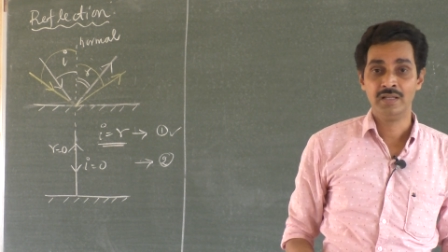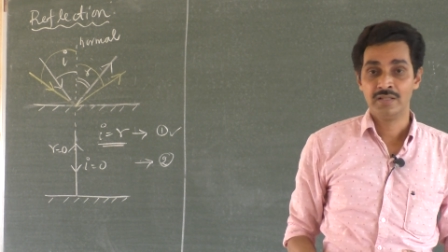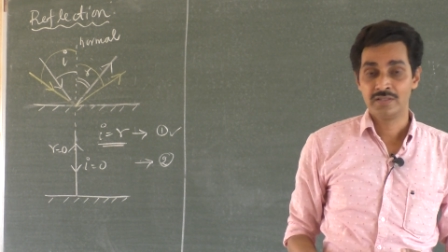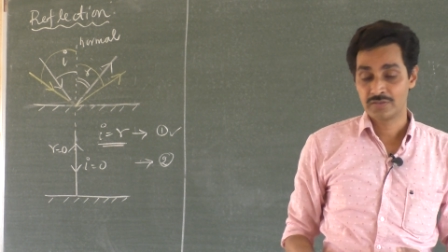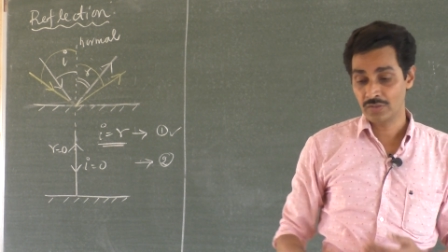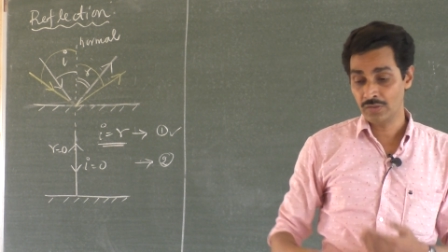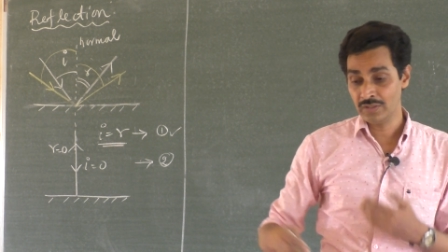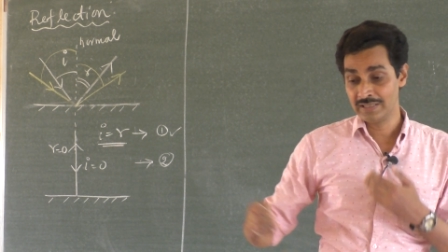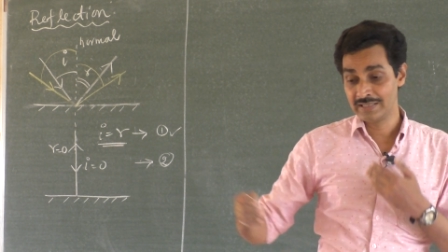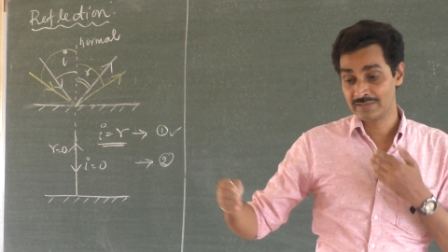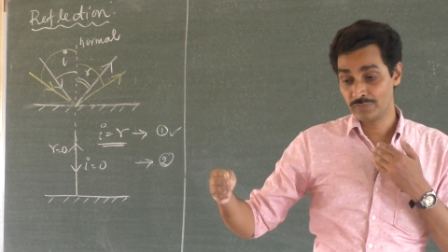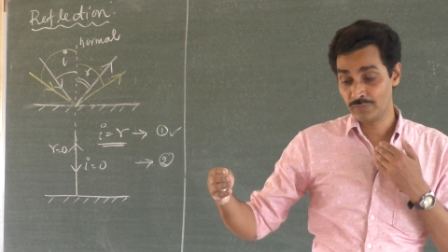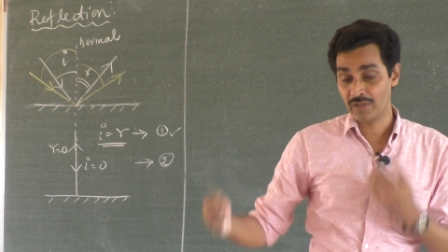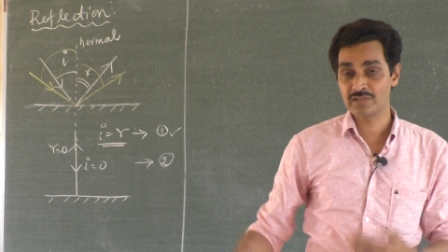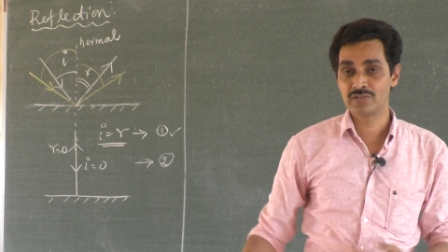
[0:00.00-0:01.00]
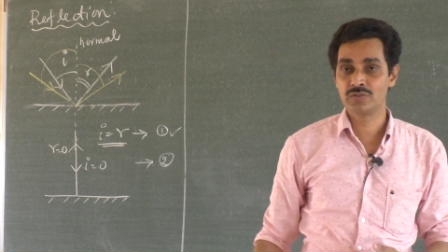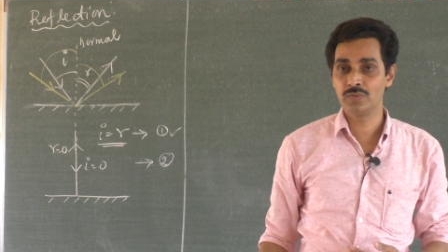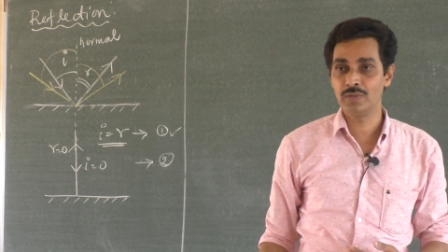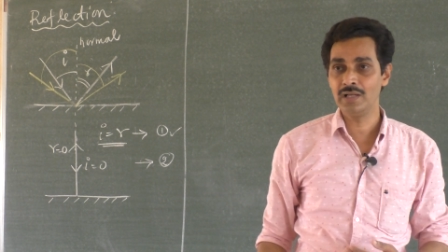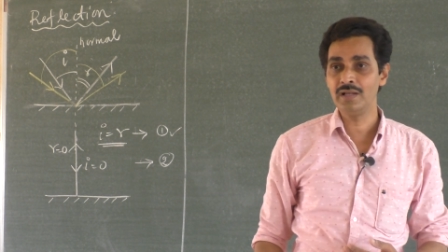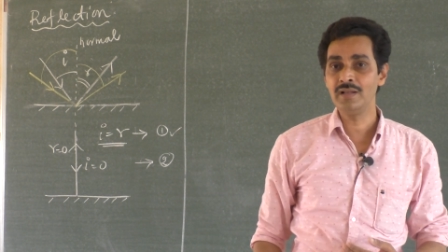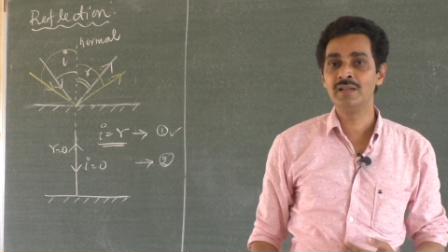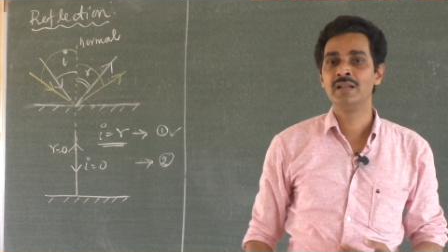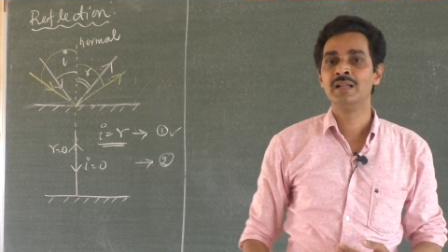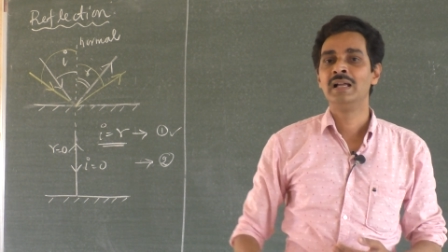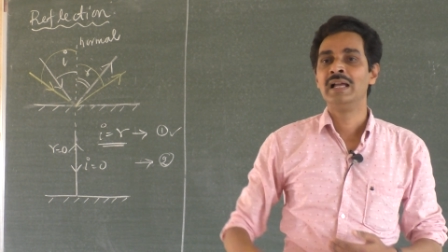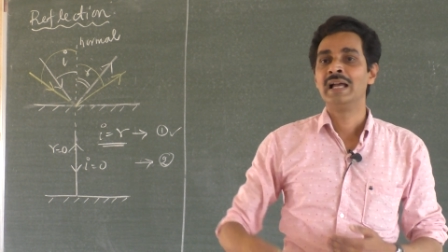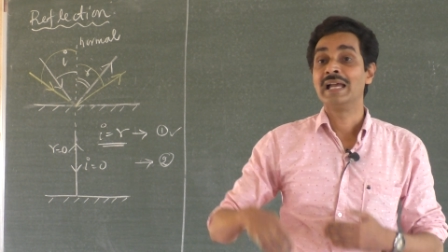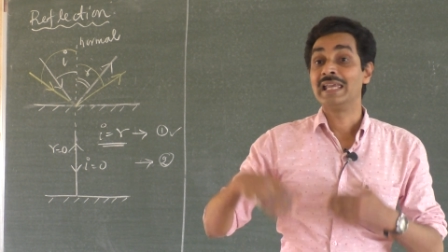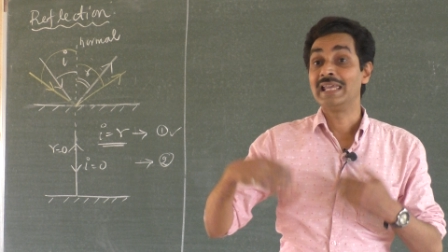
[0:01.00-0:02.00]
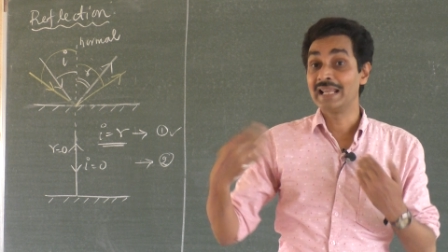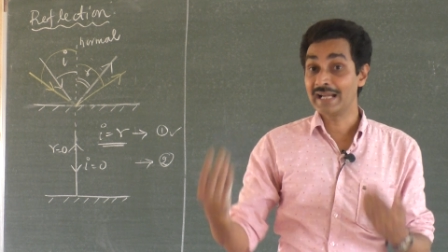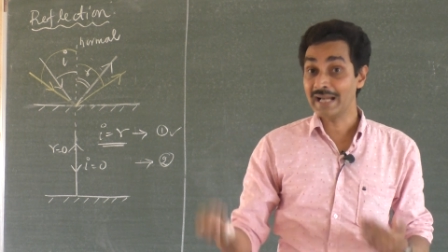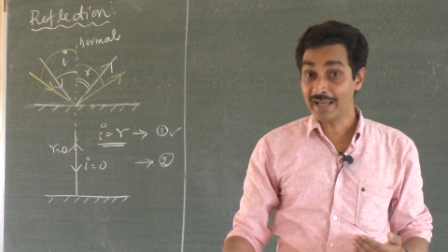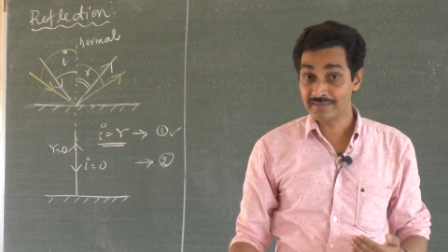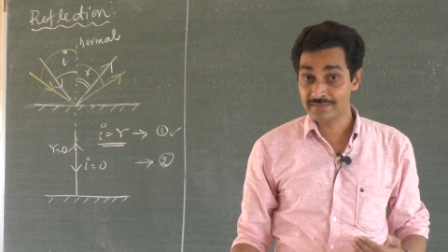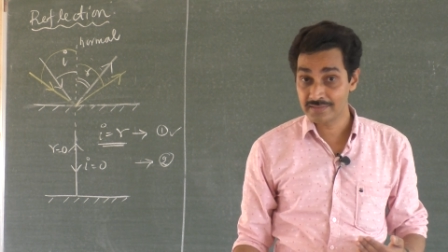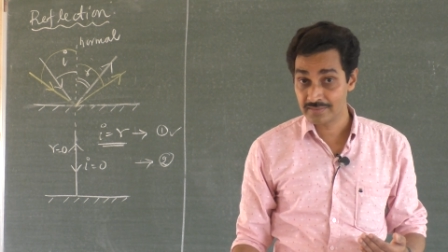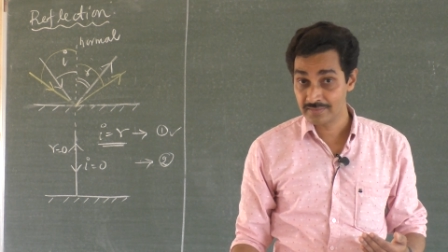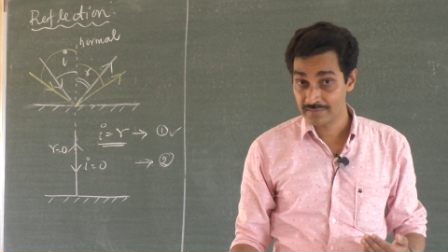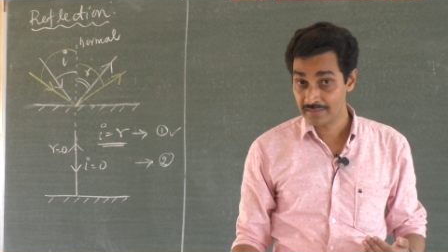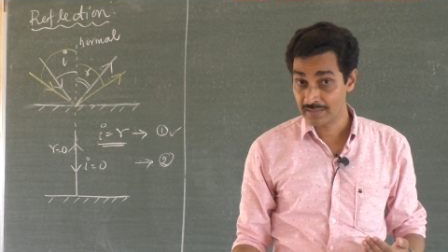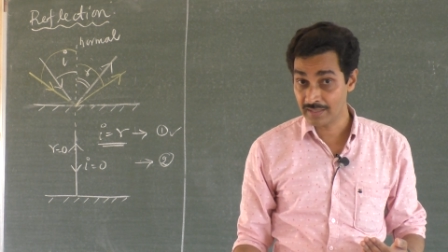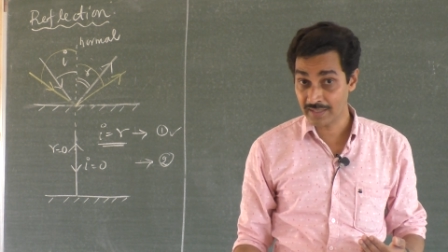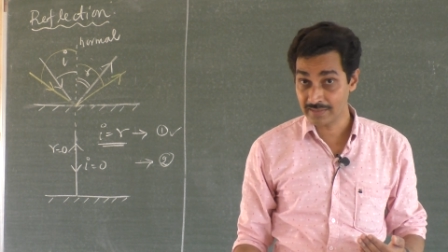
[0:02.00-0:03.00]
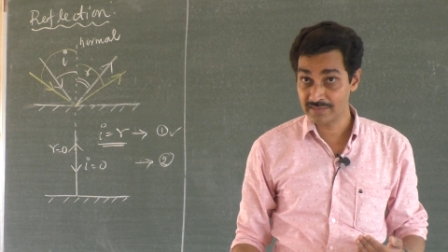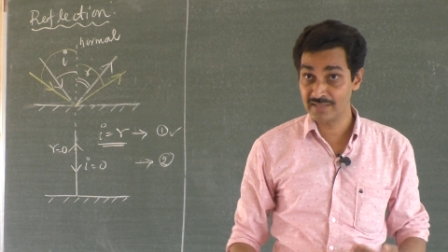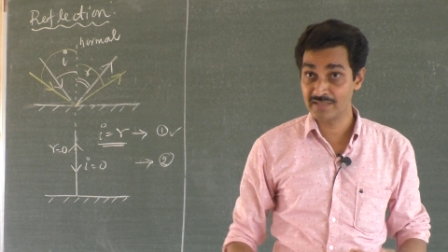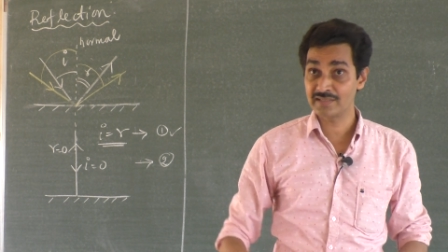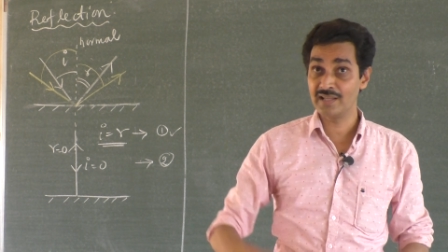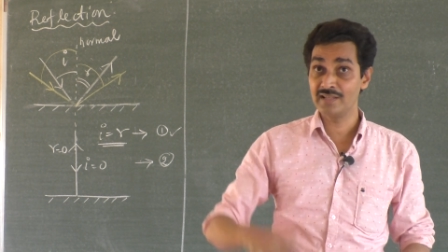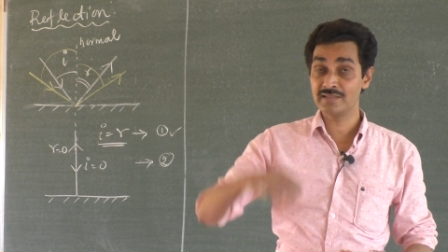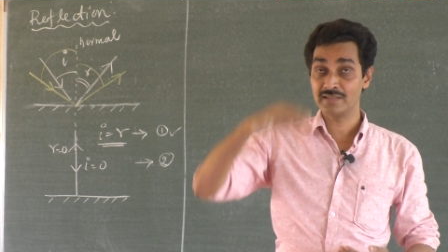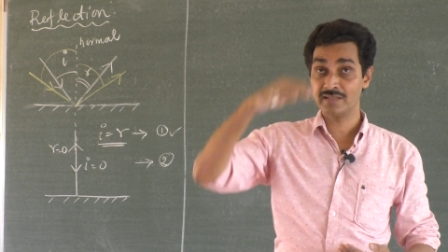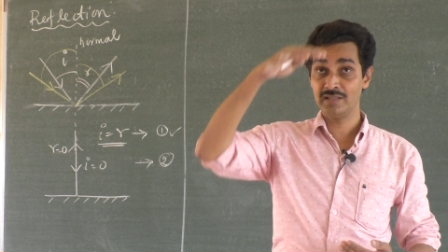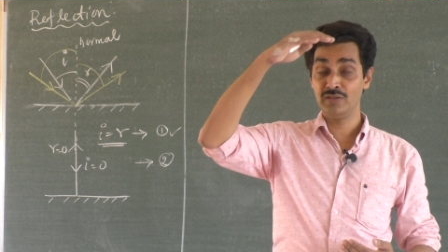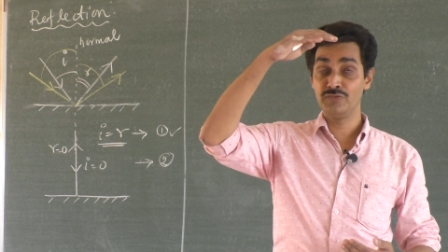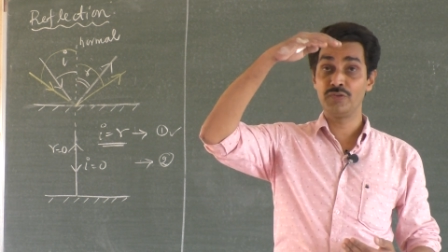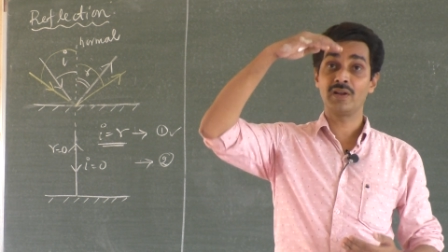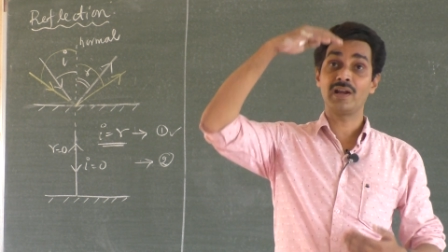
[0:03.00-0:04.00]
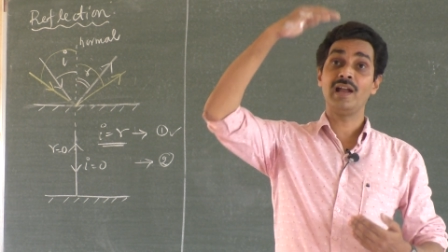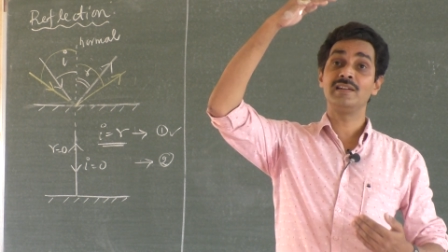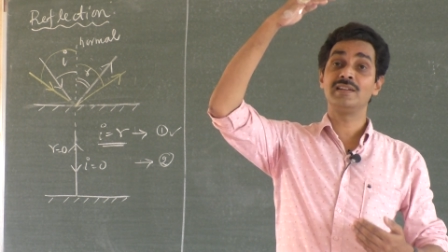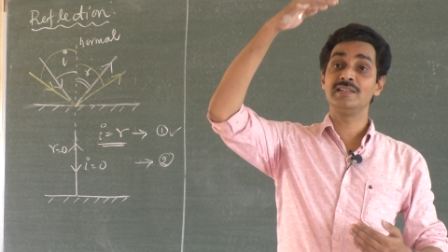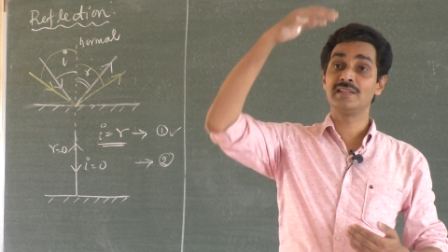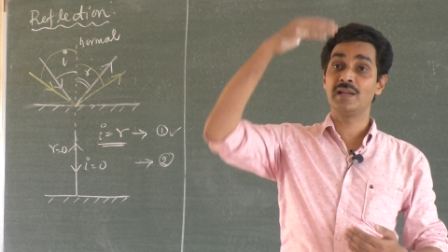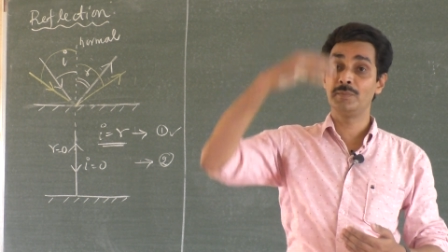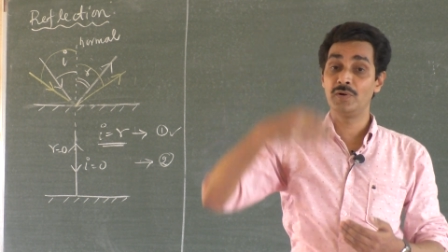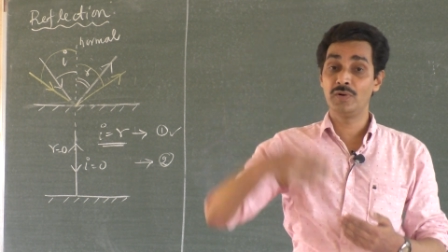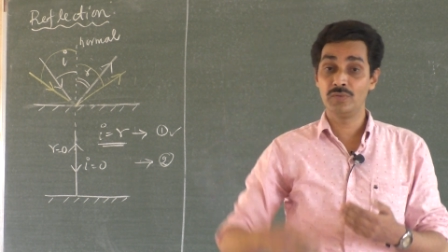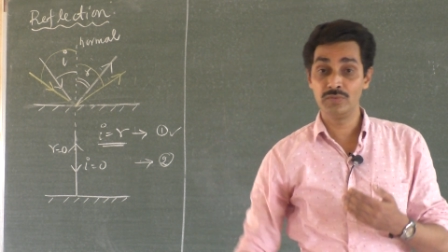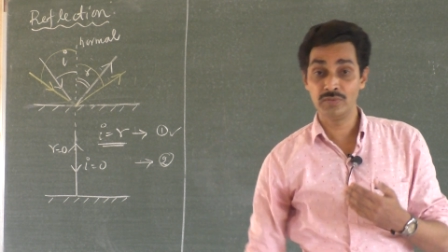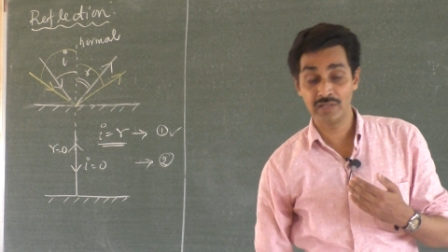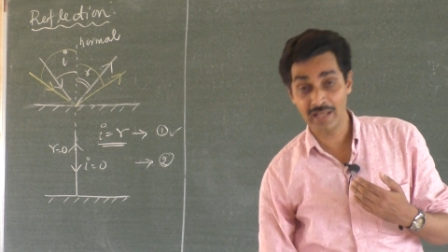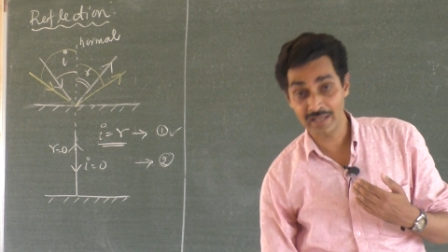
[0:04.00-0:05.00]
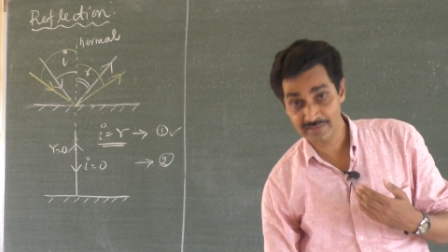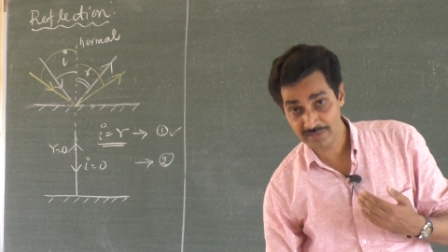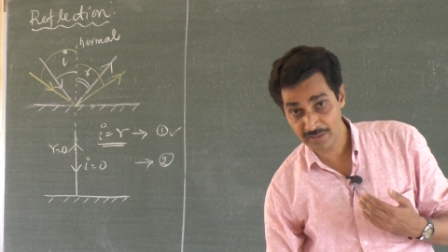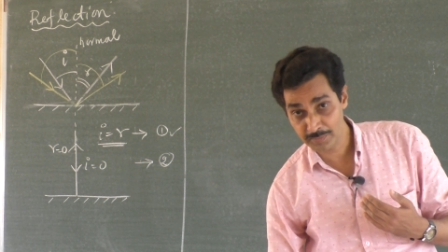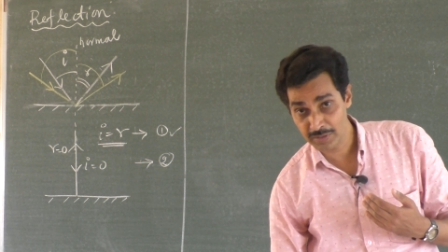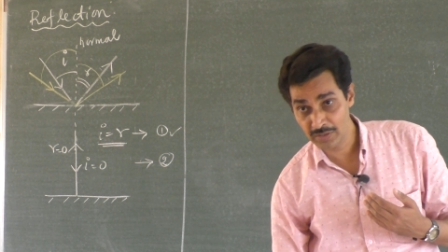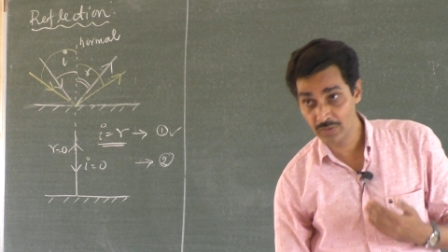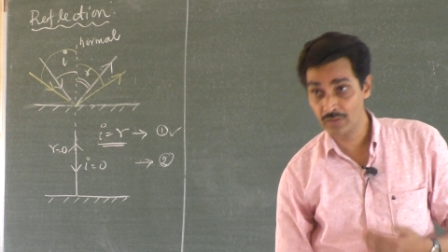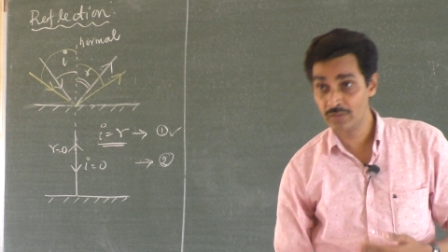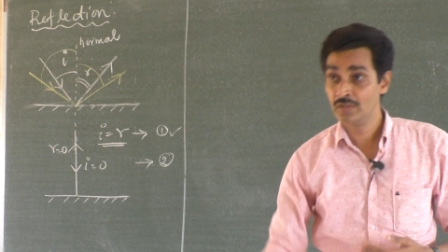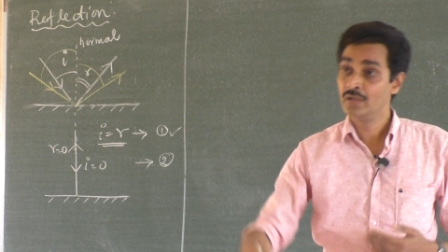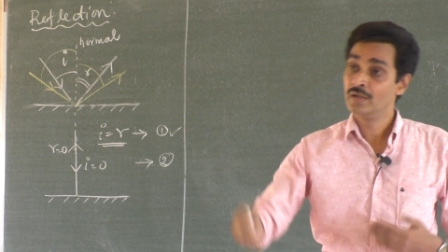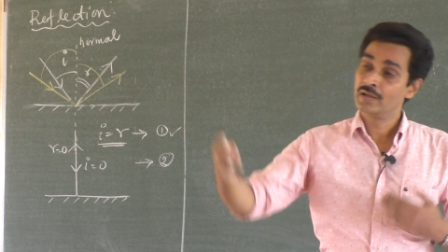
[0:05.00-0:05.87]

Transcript: So it is virtual, erect, erect in the sense if your head is above, legs are below,